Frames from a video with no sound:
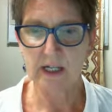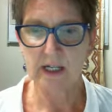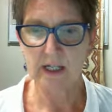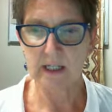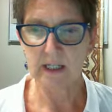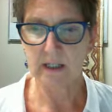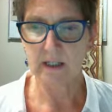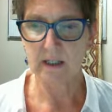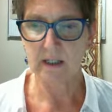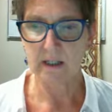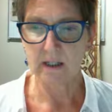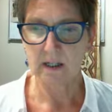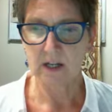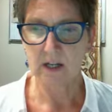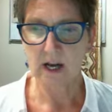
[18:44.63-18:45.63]
in
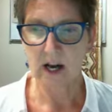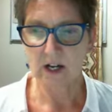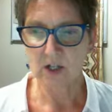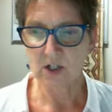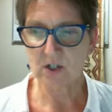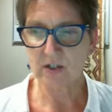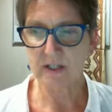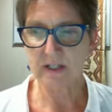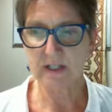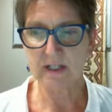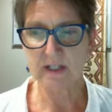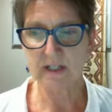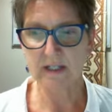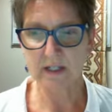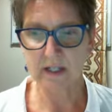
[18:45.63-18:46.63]
countries that are
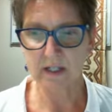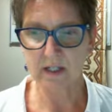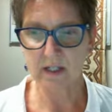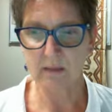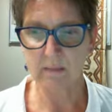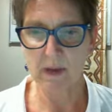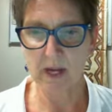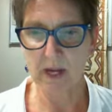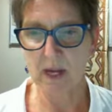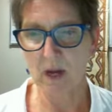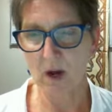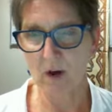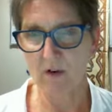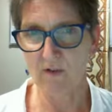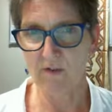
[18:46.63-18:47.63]
seen to be
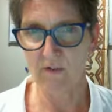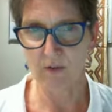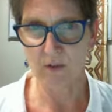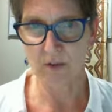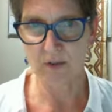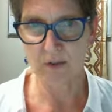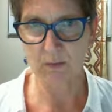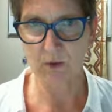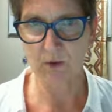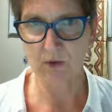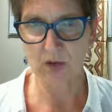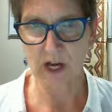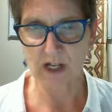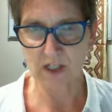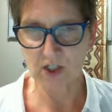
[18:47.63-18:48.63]
first
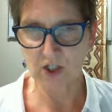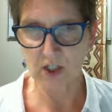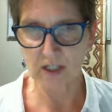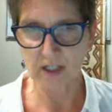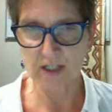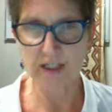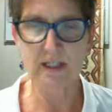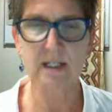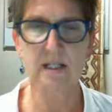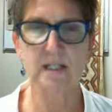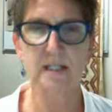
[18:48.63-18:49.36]
world countries,